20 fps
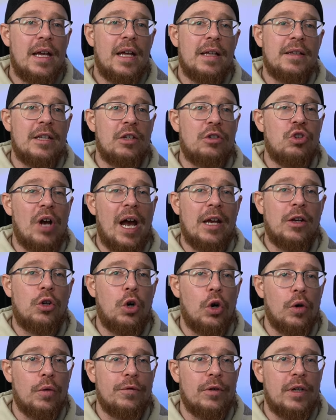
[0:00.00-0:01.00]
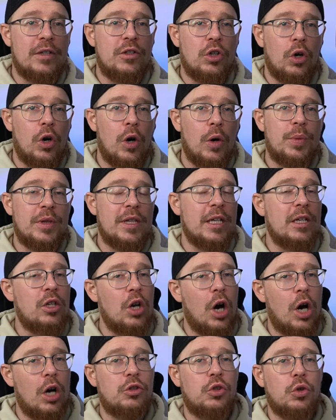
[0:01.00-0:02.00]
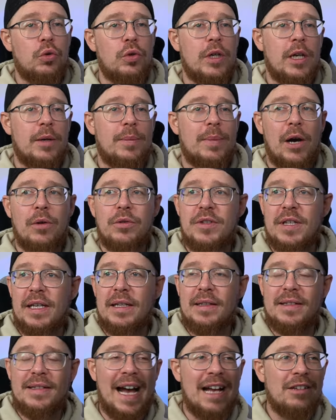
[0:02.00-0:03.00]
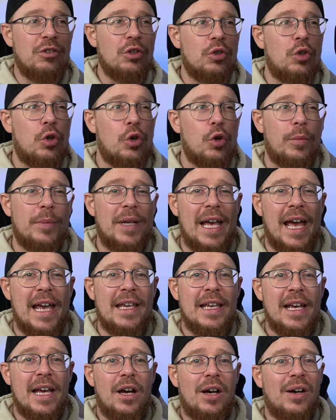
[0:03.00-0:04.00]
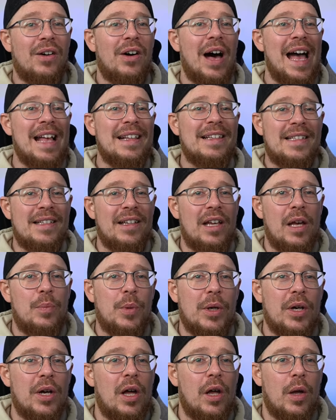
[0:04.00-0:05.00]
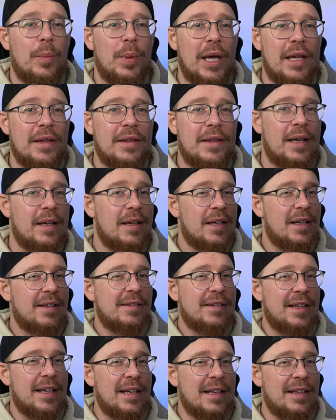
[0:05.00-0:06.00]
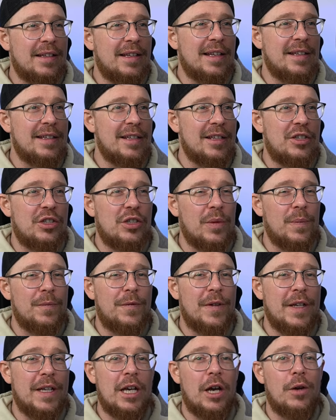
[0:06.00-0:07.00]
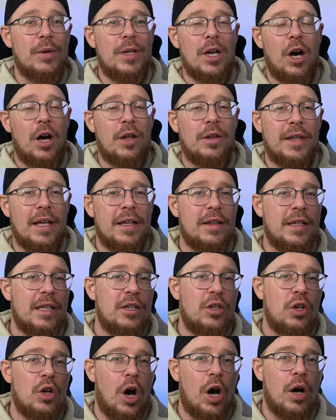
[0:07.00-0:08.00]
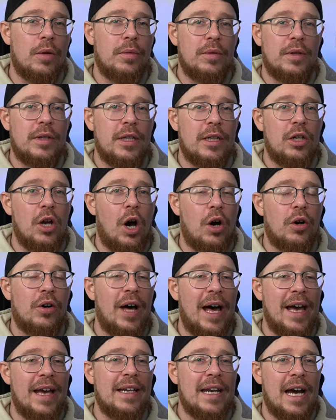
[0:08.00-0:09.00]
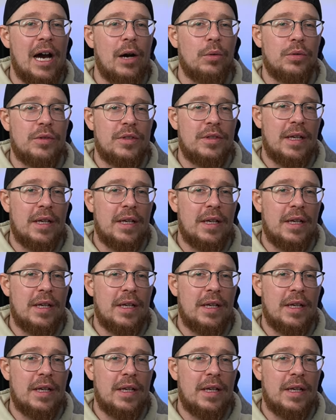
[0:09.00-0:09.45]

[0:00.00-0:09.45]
they try and cover it up, they're not talking about it. Daniel Cormier let slip a little bit that there's something going on that they're not letting out.